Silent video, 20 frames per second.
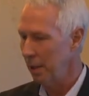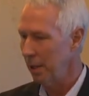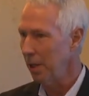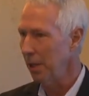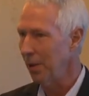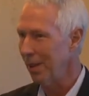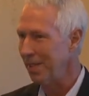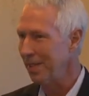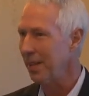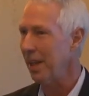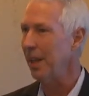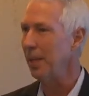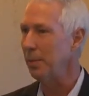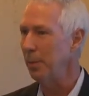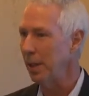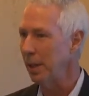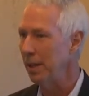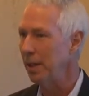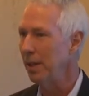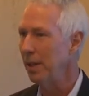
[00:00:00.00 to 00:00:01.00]
a
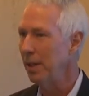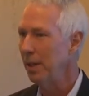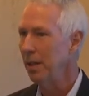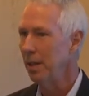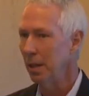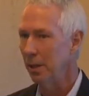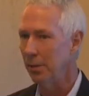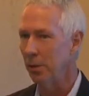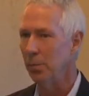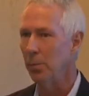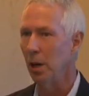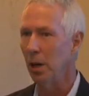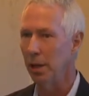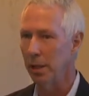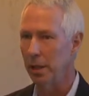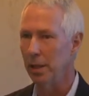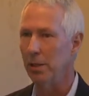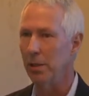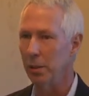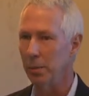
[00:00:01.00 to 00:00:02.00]
segment of a
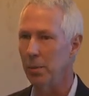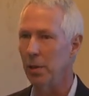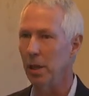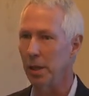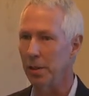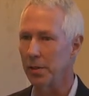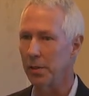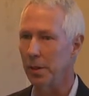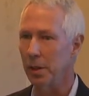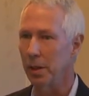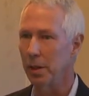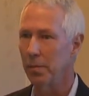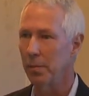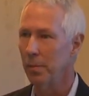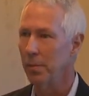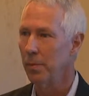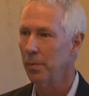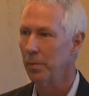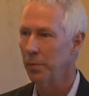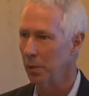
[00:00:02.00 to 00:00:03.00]
broad Hadoop cluster.
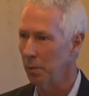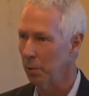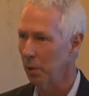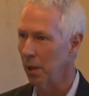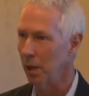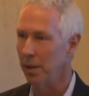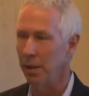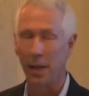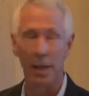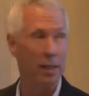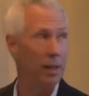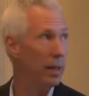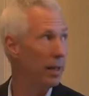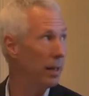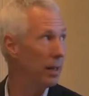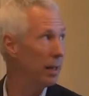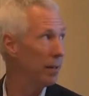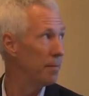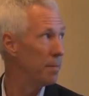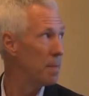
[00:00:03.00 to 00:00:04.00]
So more on that
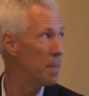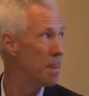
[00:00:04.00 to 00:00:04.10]
later.